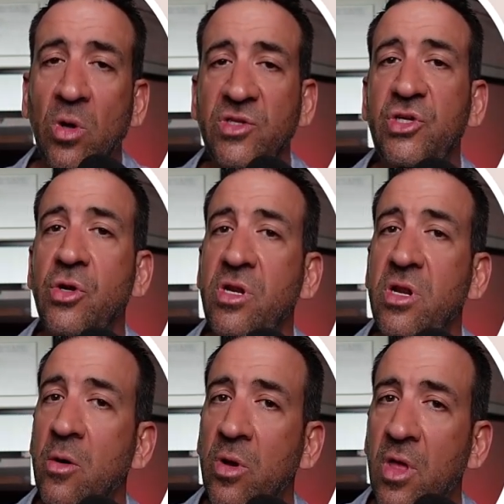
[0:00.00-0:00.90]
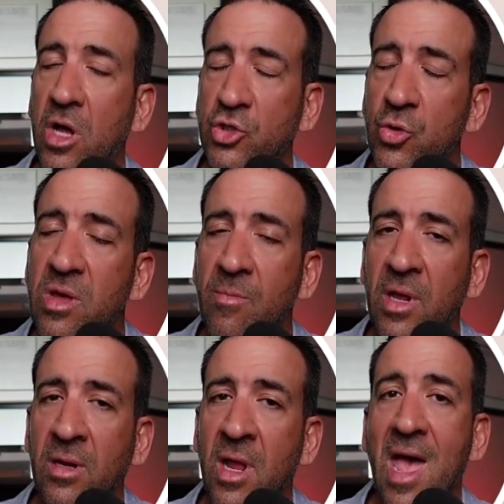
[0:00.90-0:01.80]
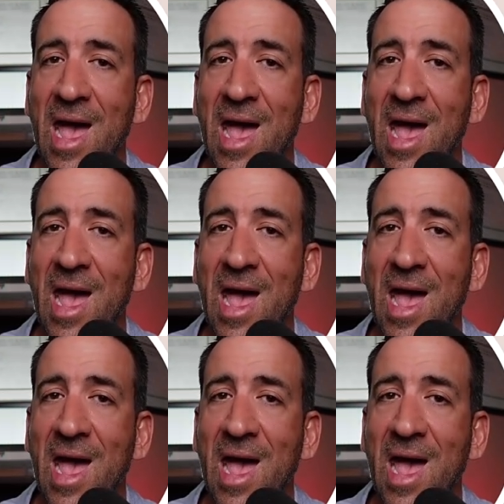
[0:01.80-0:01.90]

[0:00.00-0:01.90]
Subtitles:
once you're done with all treatment,